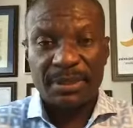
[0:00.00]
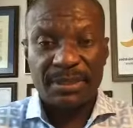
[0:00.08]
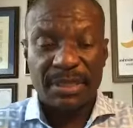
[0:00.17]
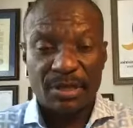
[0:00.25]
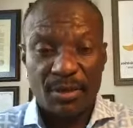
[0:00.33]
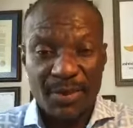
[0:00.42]

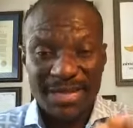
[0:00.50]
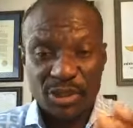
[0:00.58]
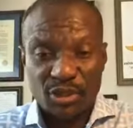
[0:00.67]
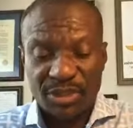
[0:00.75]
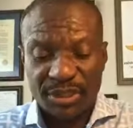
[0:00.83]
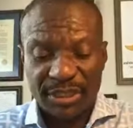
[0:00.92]
The number
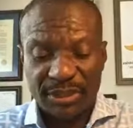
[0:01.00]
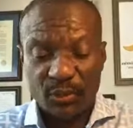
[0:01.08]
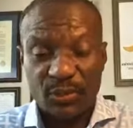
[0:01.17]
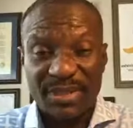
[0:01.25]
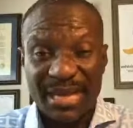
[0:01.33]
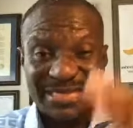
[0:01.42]
associated
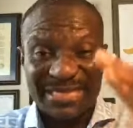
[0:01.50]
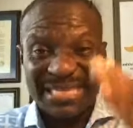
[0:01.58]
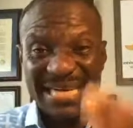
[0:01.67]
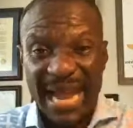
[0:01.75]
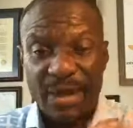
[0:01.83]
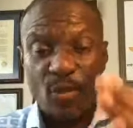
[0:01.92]
with that is
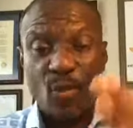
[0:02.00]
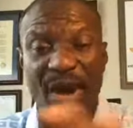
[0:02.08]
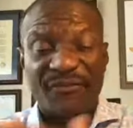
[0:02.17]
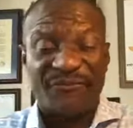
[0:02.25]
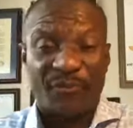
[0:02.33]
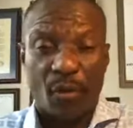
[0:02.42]

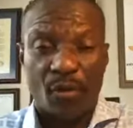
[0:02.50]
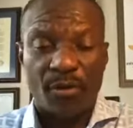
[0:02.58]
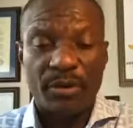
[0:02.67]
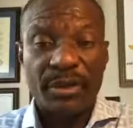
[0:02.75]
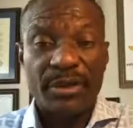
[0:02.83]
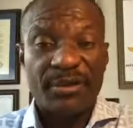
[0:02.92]

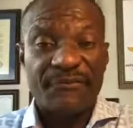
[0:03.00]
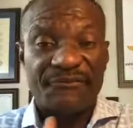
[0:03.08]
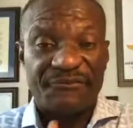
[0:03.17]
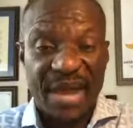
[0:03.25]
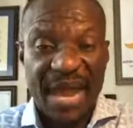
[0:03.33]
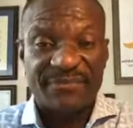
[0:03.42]

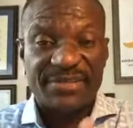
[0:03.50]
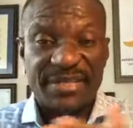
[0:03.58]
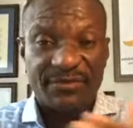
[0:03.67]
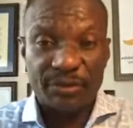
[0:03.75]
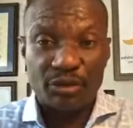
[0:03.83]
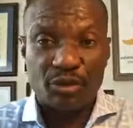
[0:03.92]

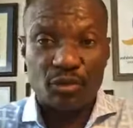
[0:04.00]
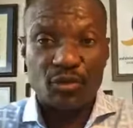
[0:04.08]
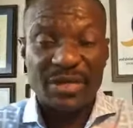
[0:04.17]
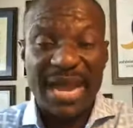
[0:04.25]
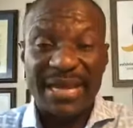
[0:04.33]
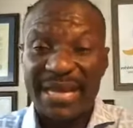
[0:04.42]

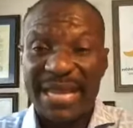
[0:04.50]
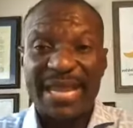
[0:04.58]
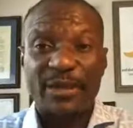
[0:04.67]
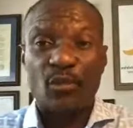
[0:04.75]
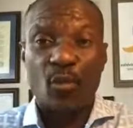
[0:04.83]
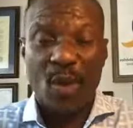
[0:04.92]

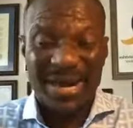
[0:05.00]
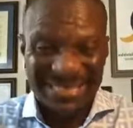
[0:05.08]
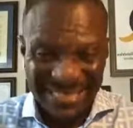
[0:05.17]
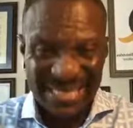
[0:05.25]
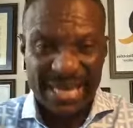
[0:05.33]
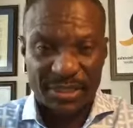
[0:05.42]

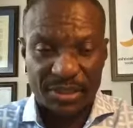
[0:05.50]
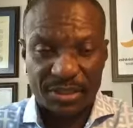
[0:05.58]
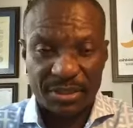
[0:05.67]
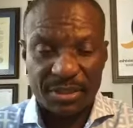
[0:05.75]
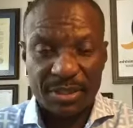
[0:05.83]
914-572-9816.